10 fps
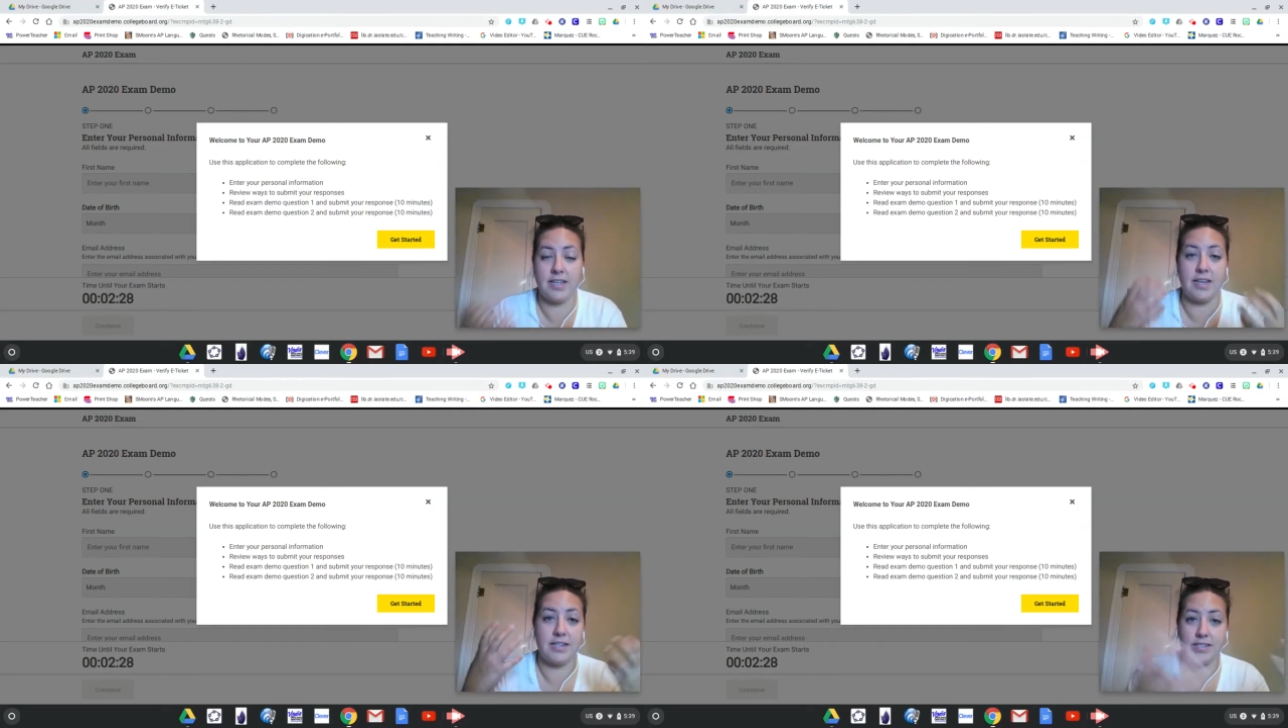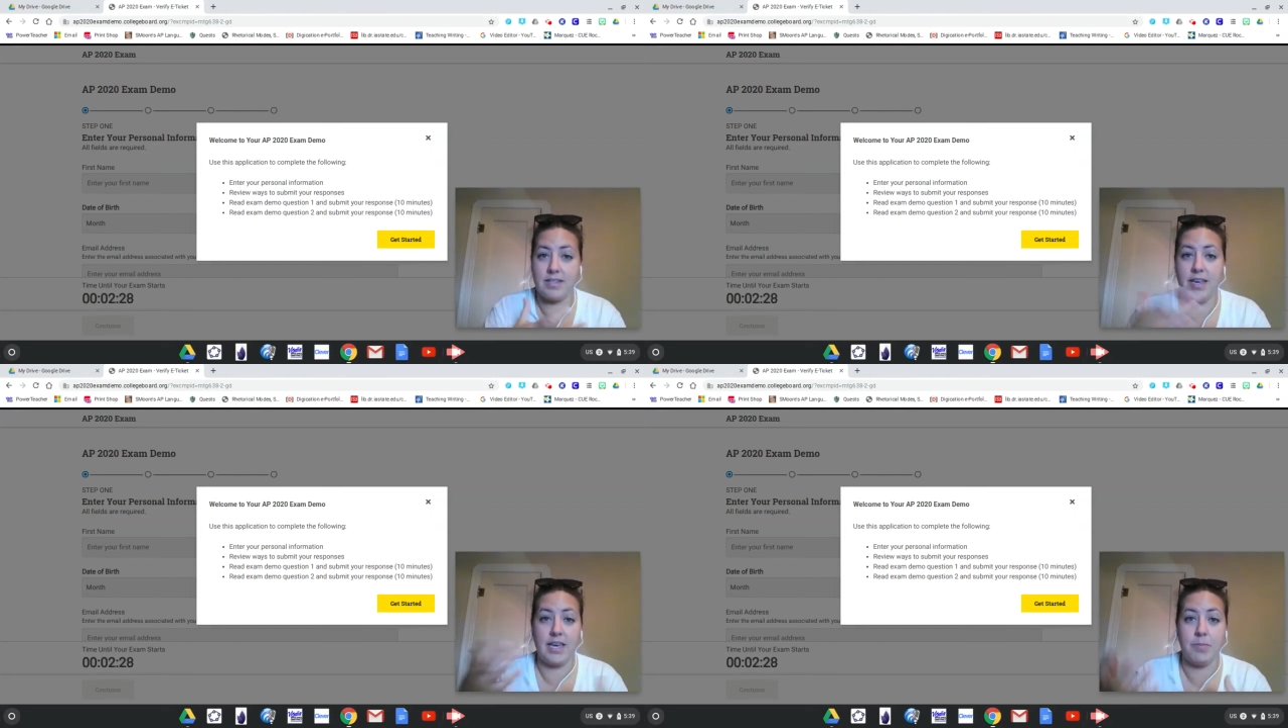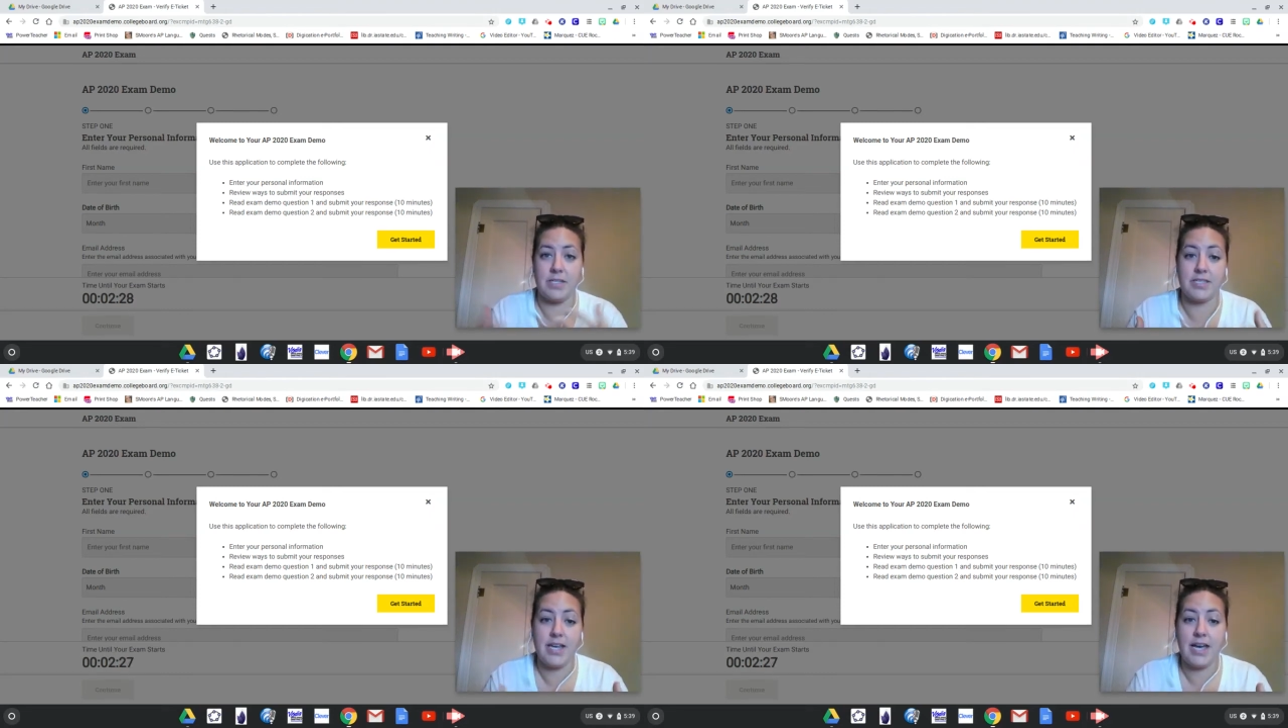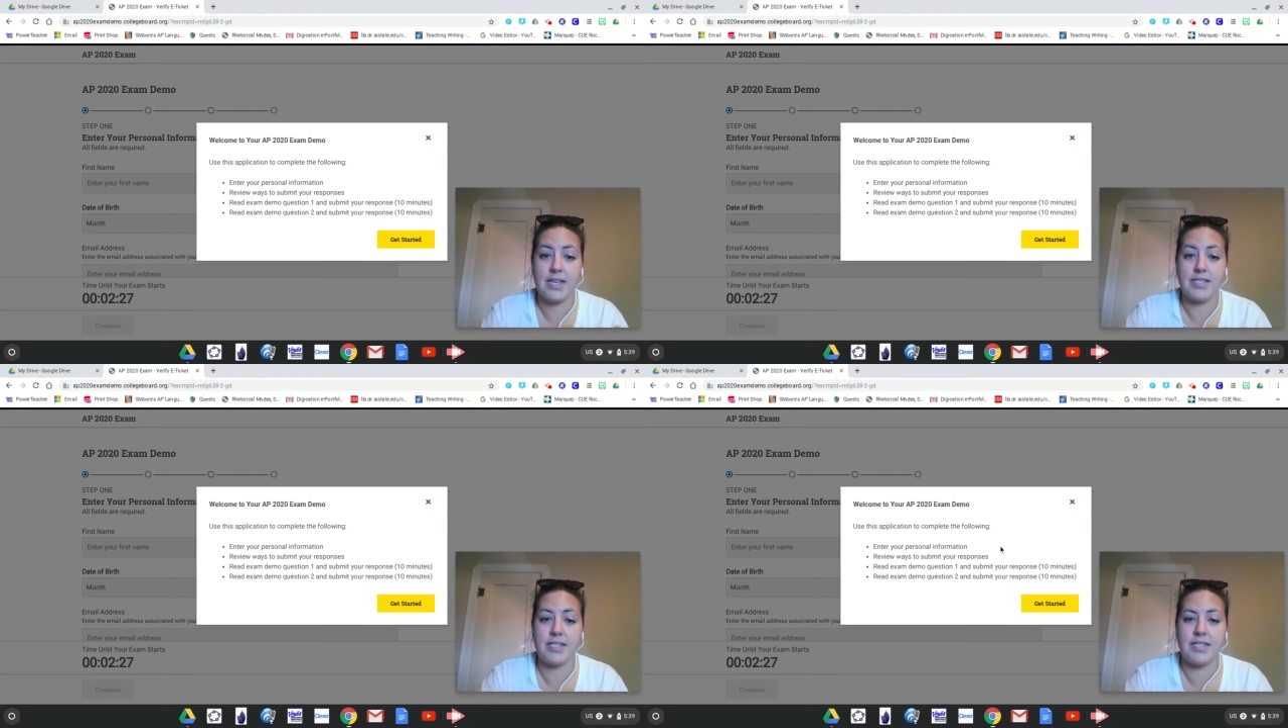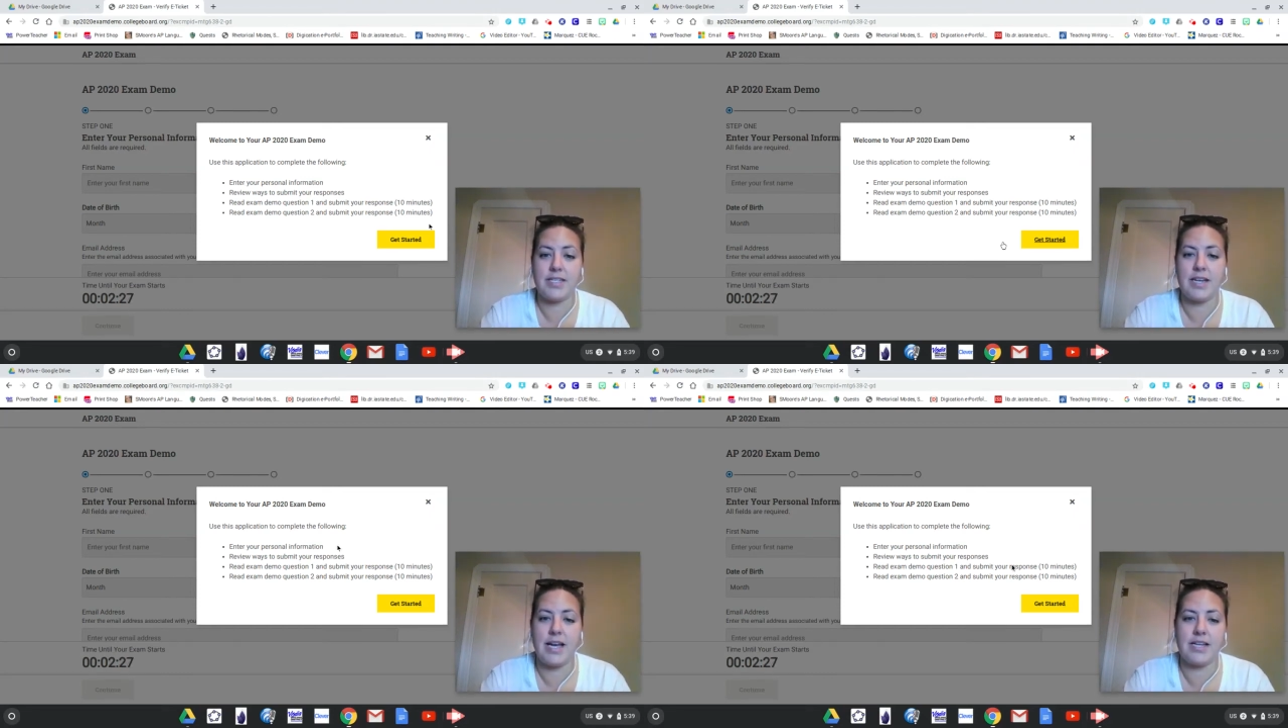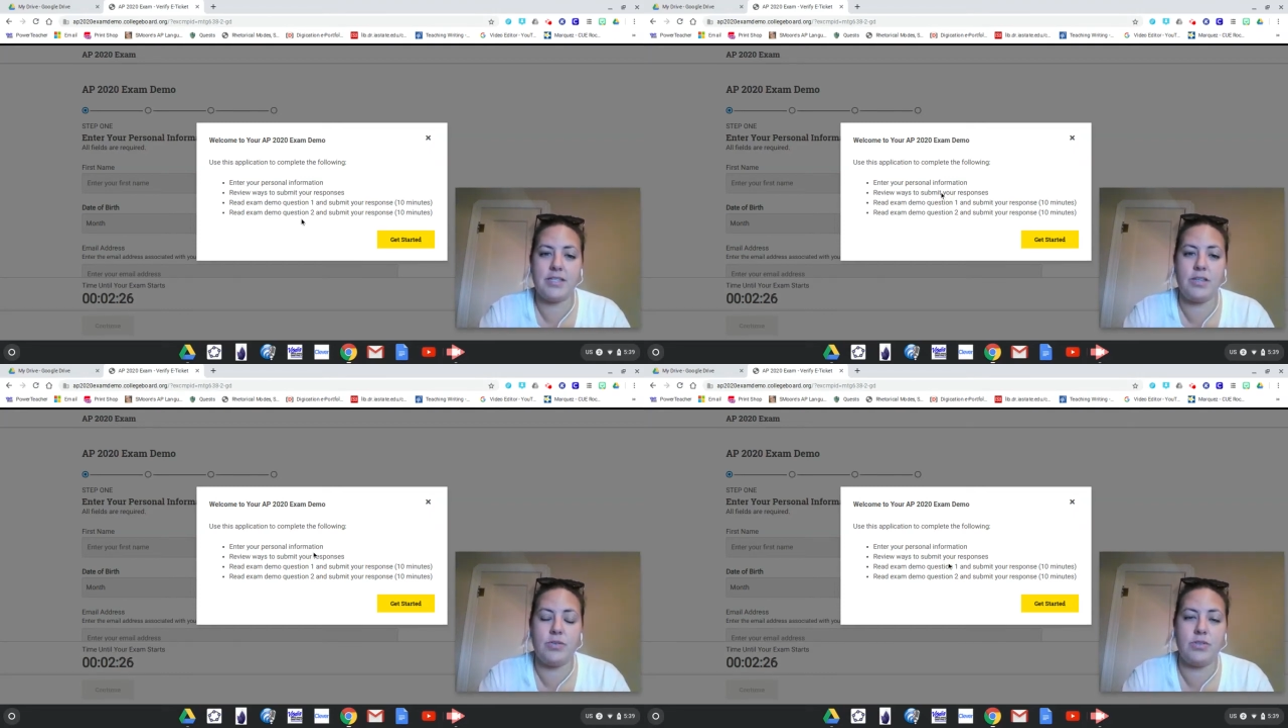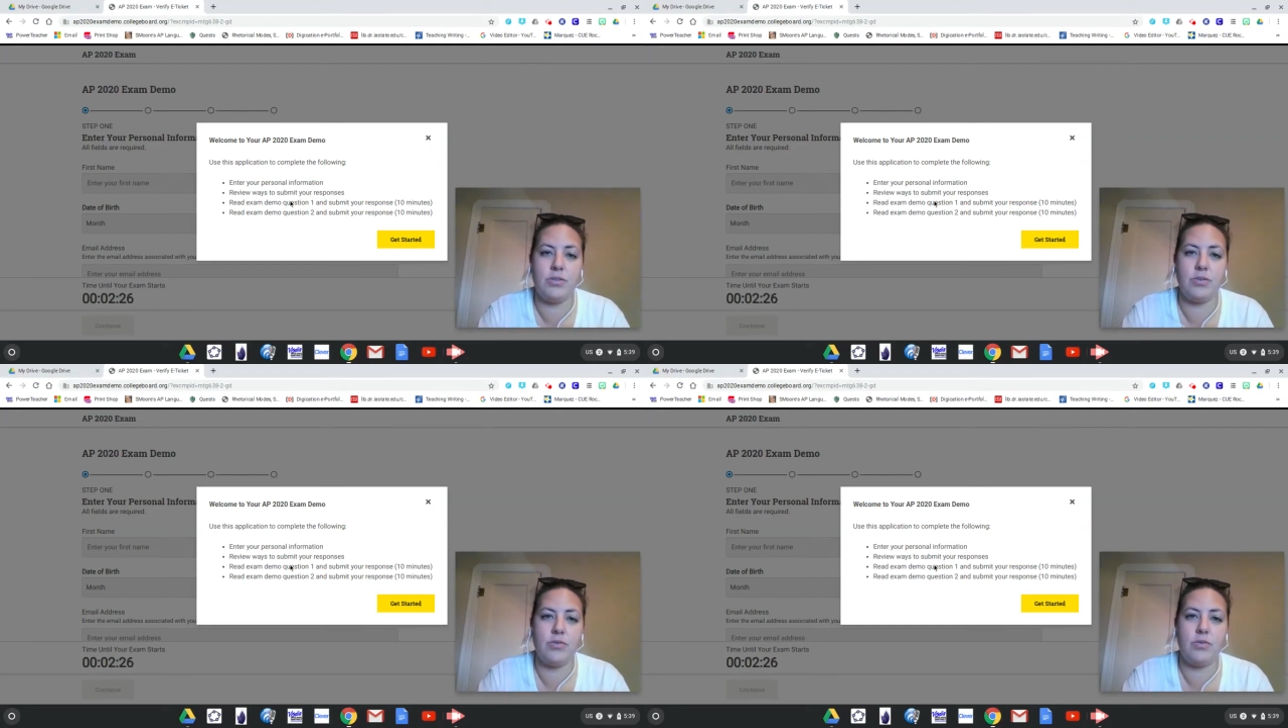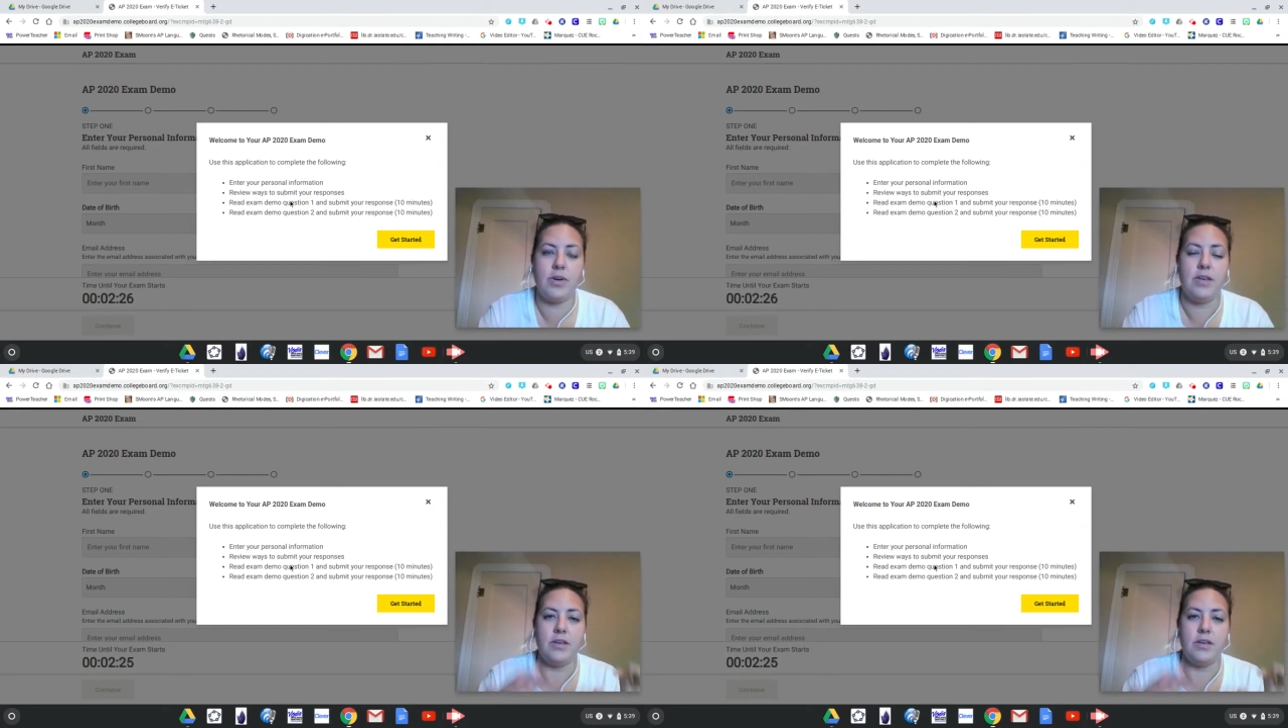get into the AP test, it's going to ask you to